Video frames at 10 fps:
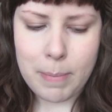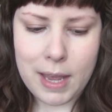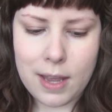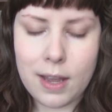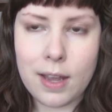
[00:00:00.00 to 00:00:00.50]

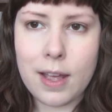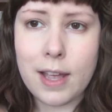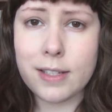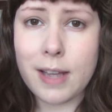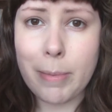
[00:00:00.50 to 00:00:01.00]
being
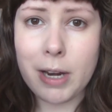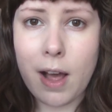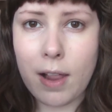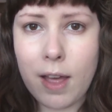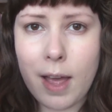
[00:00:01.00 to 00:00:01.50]
a salmon
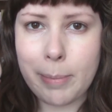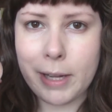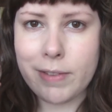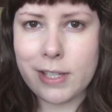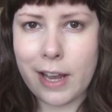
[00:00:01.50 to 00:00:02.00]
color, I
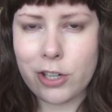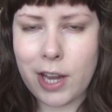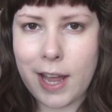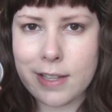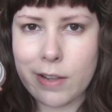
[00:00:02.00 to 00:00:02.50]
believe this
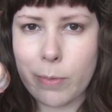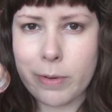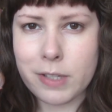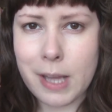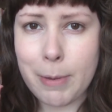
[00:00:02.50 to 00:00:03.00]
actually has a little bit
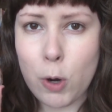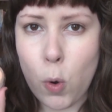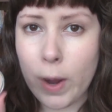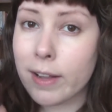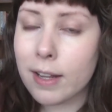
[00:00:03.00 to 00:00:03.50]
of salmon
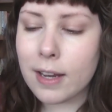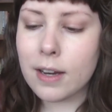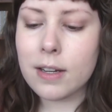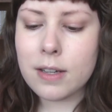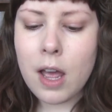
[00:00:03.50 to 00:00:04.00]
oil in
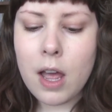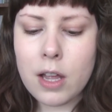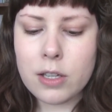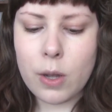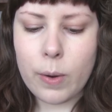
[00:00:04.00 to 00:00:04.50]
it,
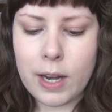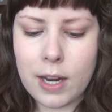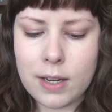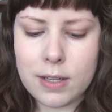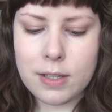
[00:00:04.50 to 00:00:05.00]
so it
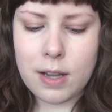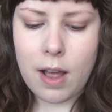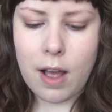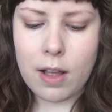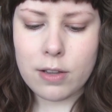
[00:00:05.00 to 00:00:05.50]
is
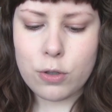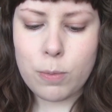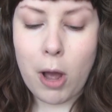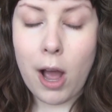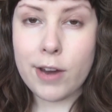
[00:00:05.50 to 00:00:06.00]

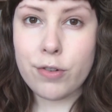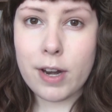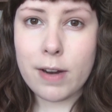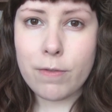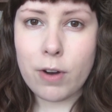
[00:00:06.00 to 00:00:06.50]
super
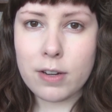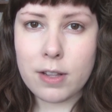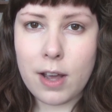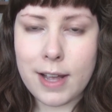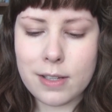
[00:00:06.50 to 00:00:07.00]
hydrating for under
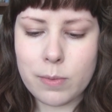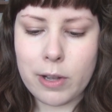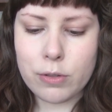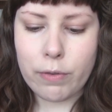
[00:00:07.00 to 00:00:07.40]
the eyes as well.